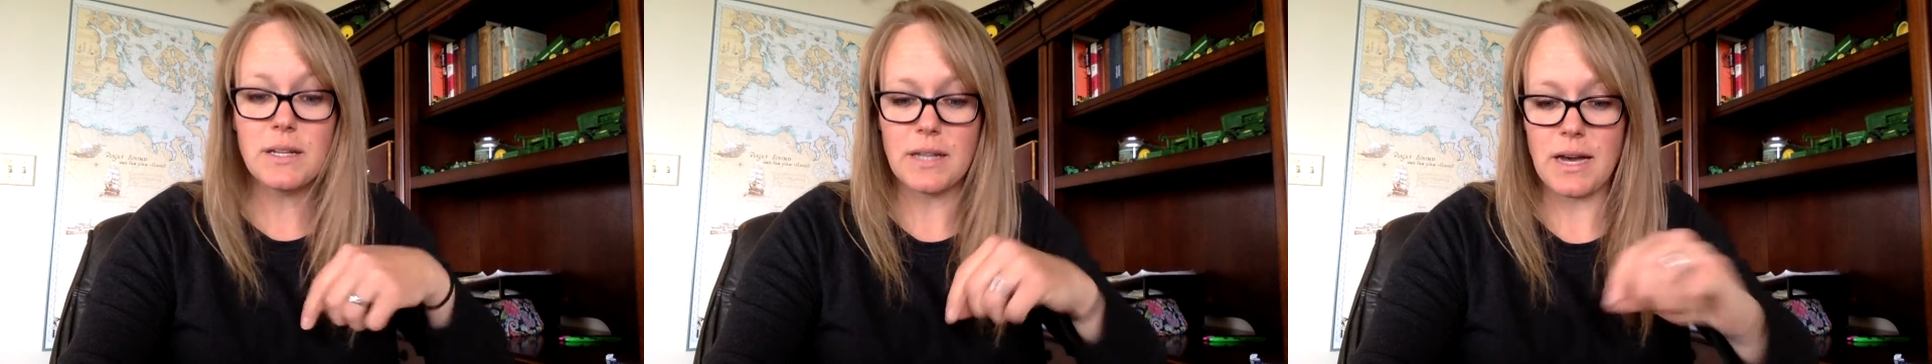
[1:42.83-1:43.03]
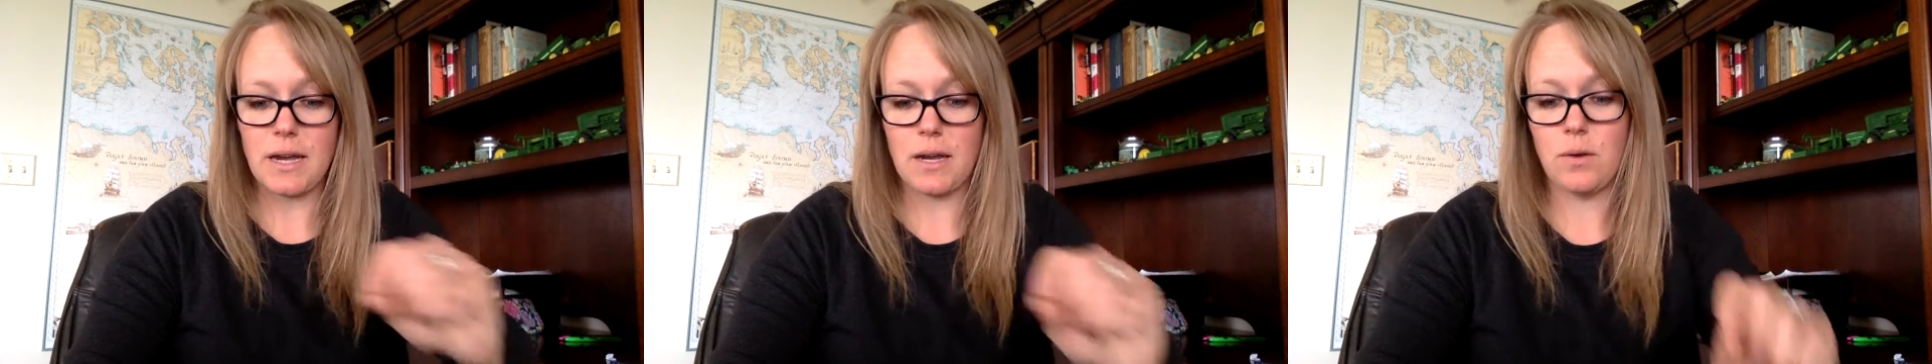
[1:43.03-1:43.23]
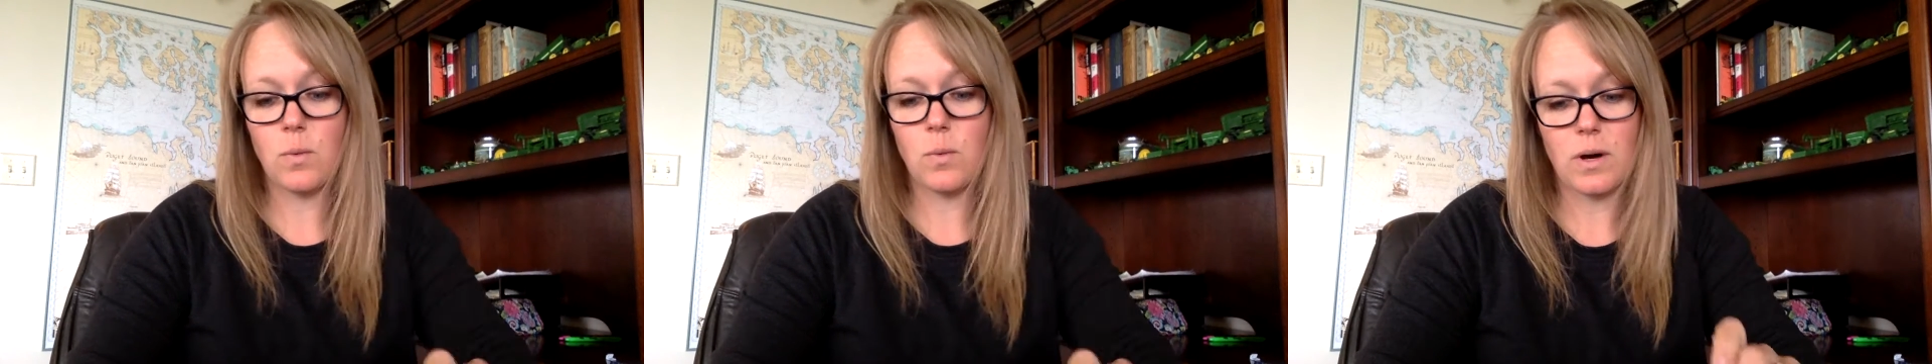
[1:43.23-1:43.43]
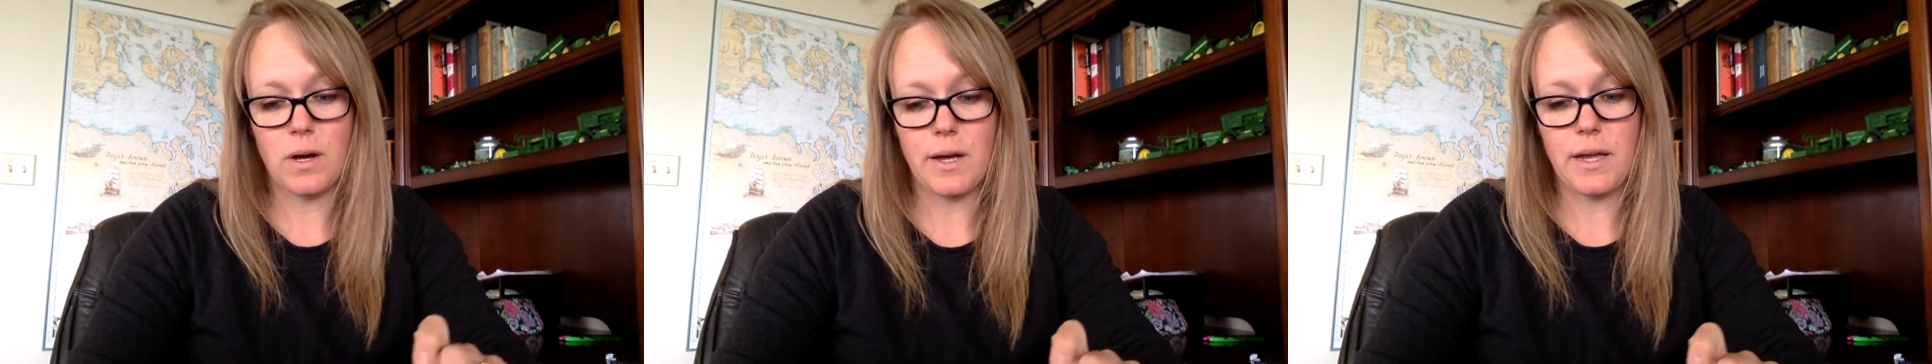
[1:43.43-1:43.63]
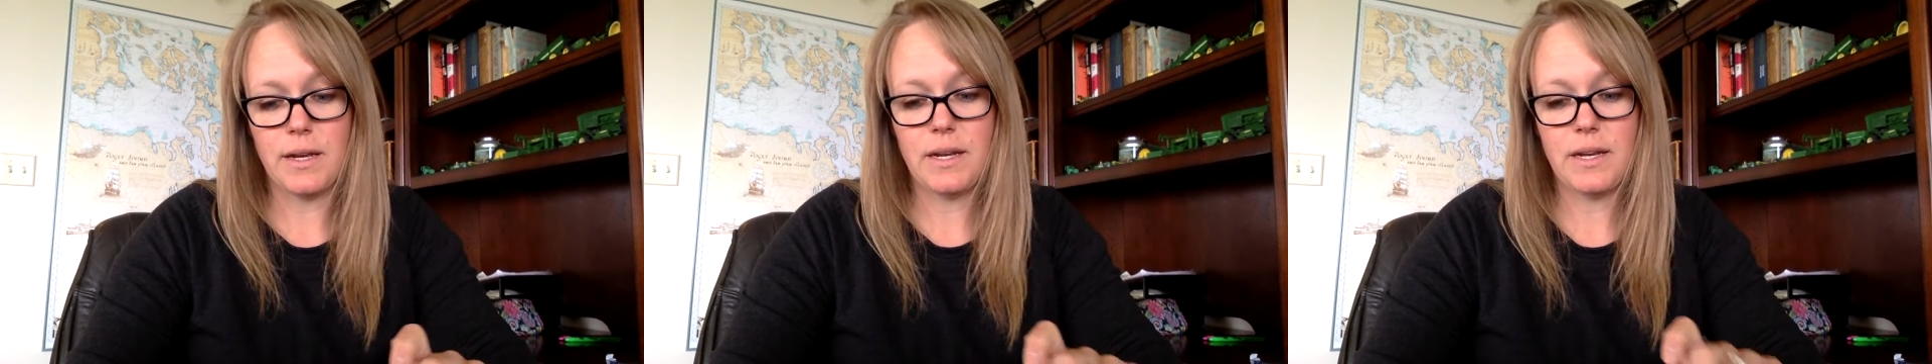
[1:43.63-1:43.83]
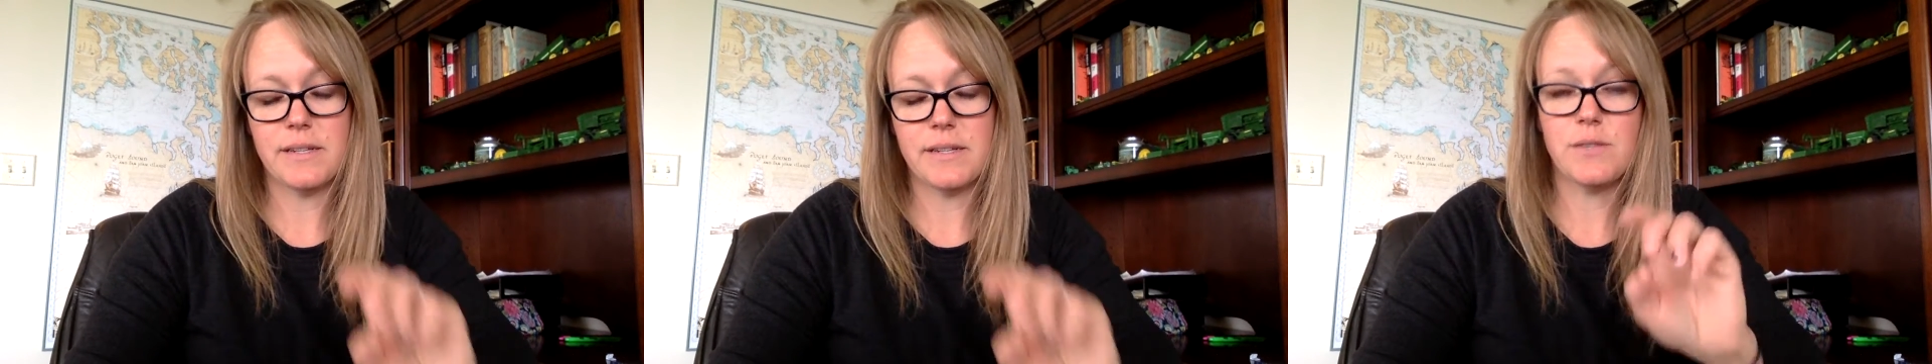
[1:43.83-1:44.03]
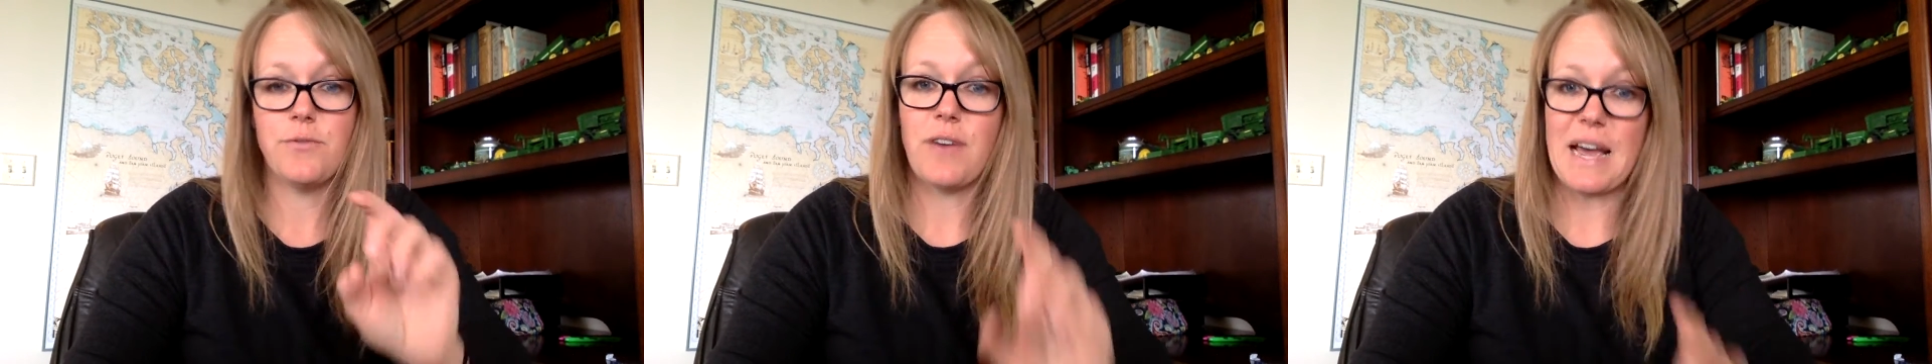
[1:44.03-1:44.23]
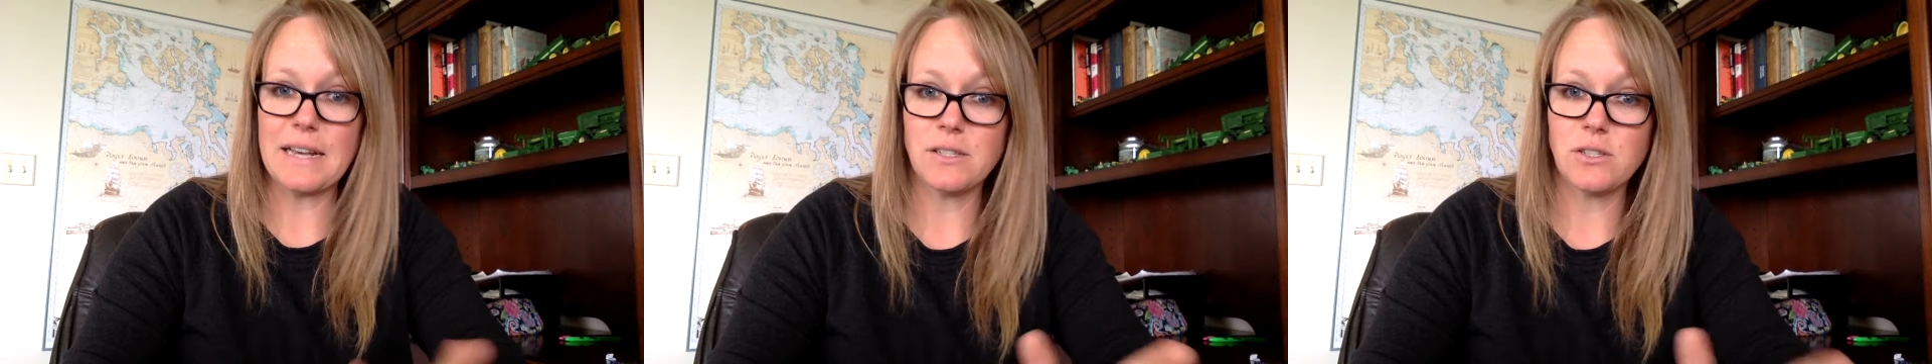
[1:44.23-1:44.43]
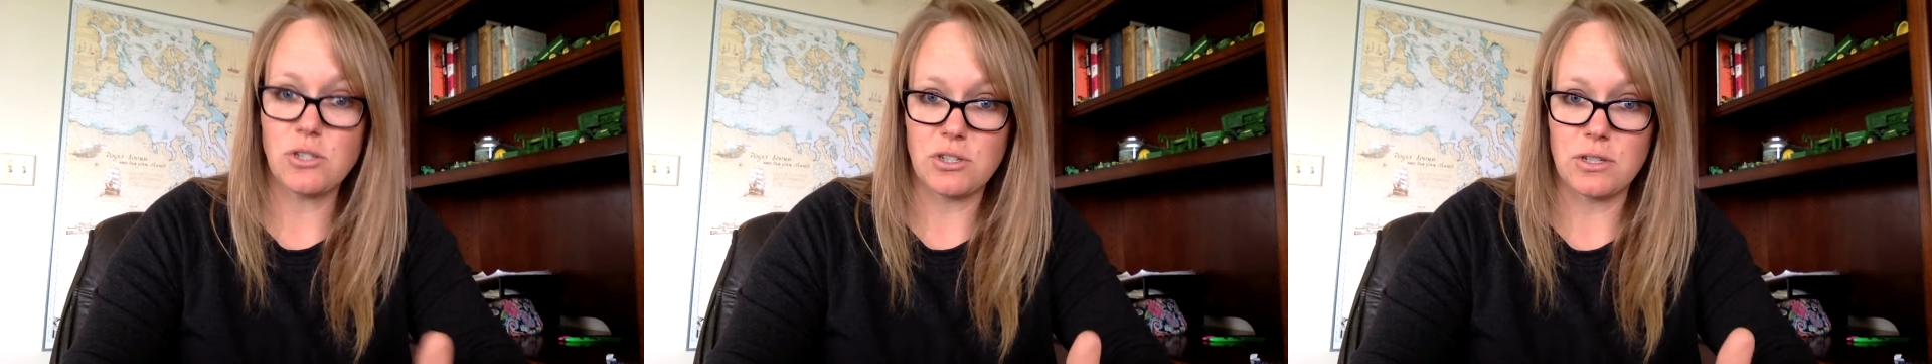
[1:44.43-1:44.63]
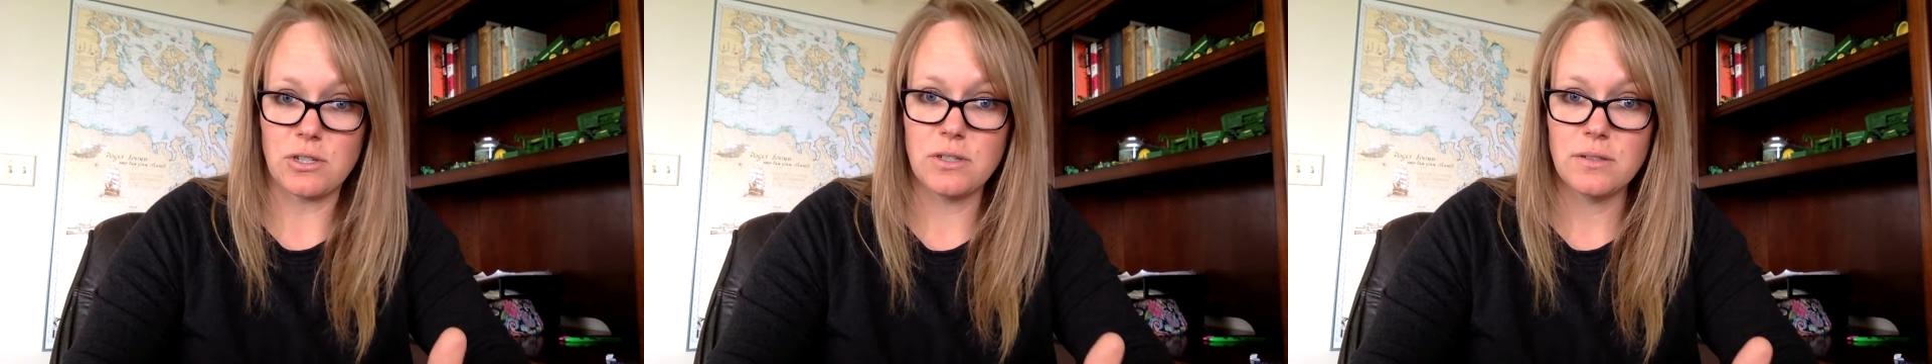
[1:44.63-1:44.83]
line one is
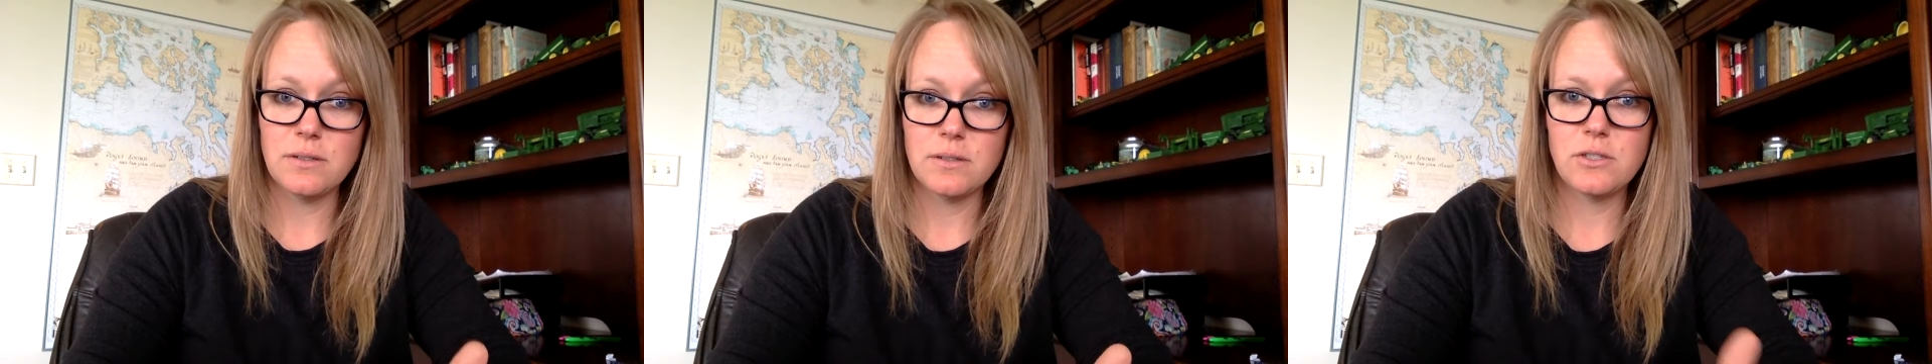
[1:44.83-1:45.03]
faster